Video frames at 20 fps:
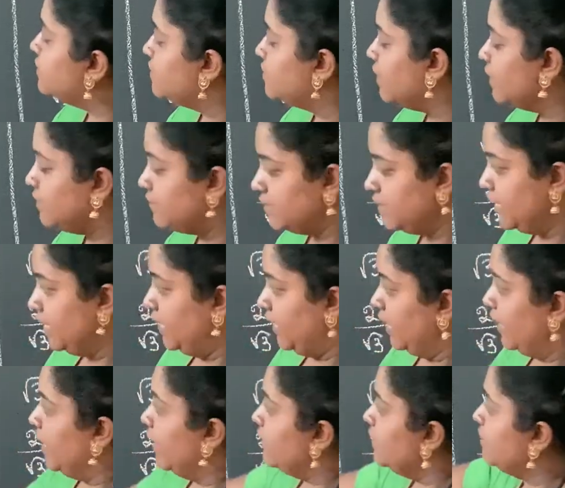30
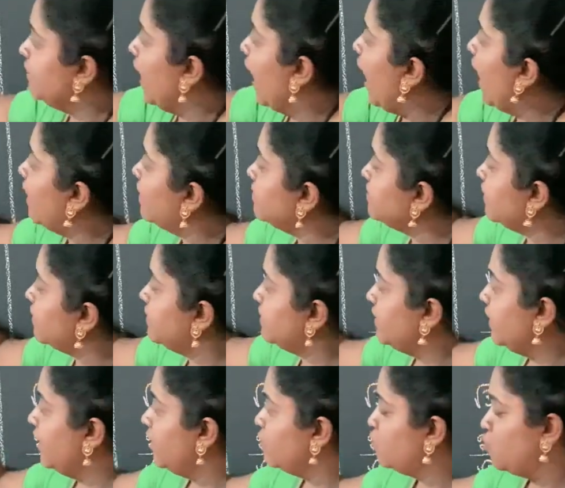degree. Tan
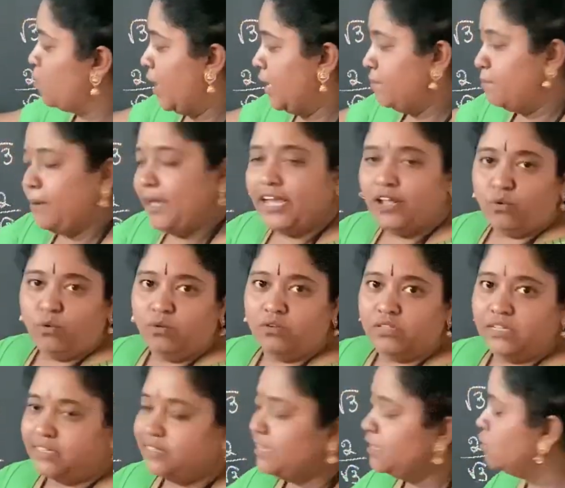30 is 1 by root
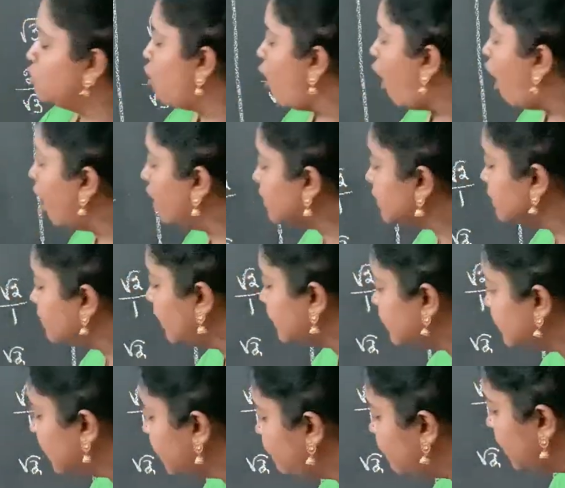3. Then cot
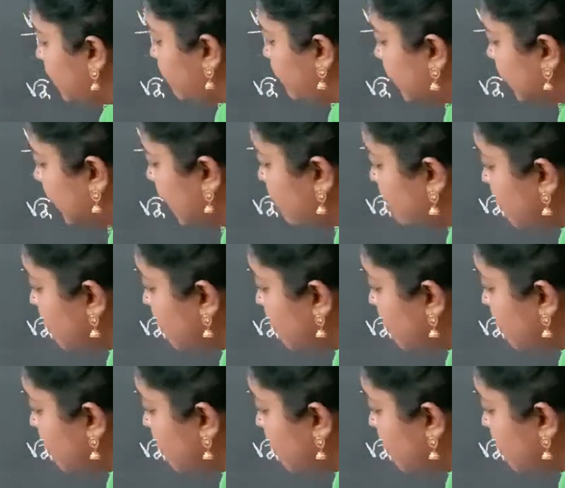30 will become